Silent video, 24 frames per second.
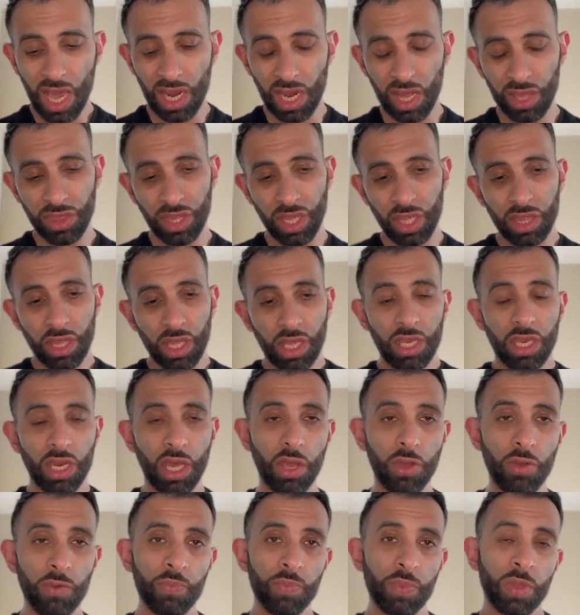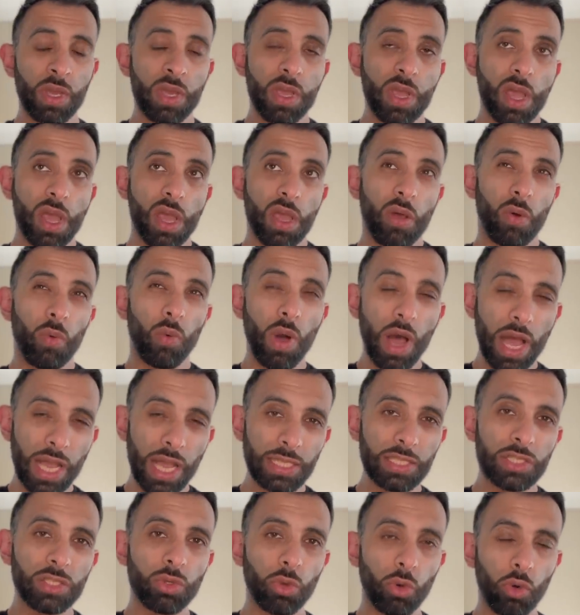And I think that, you know, what
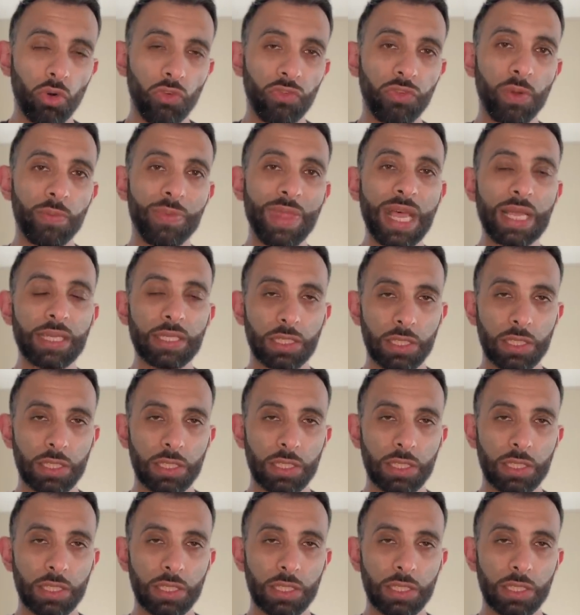I saw from that